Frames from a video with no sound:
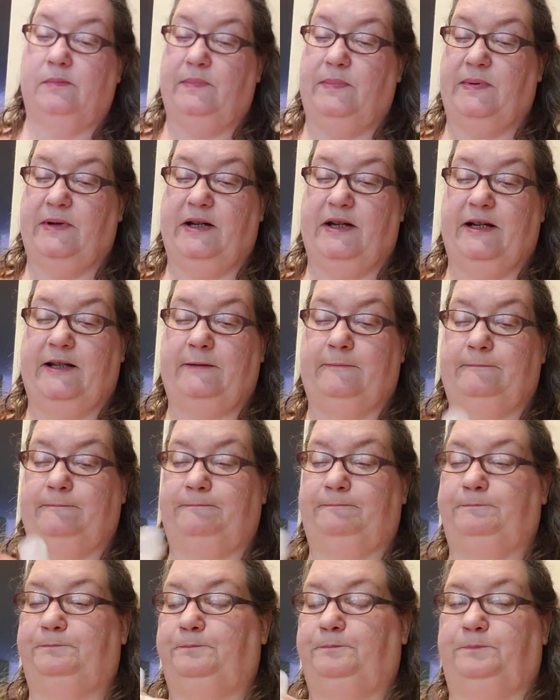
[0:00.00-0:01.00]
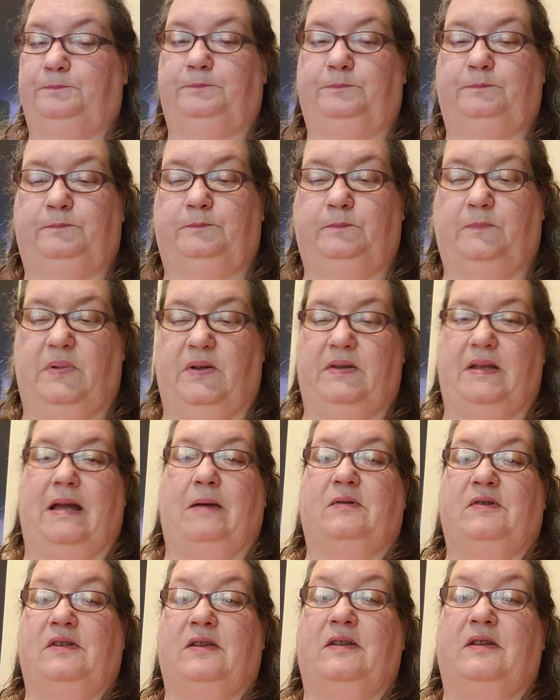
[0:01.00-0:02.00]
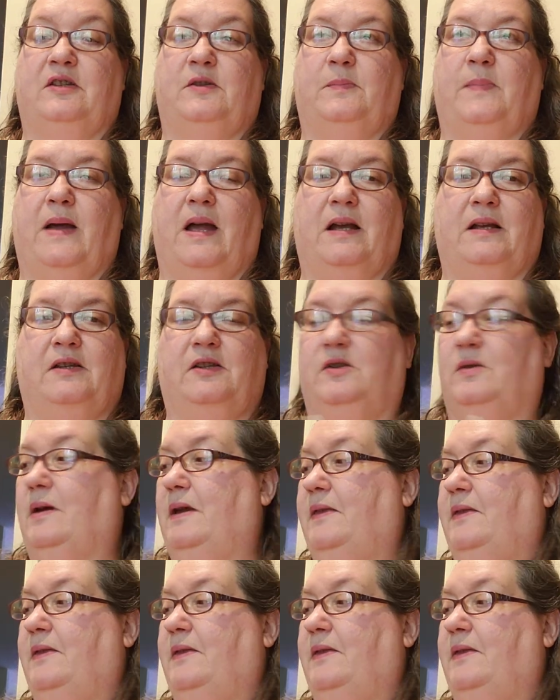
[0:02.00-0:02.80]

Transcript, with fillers: But that was in this box, so I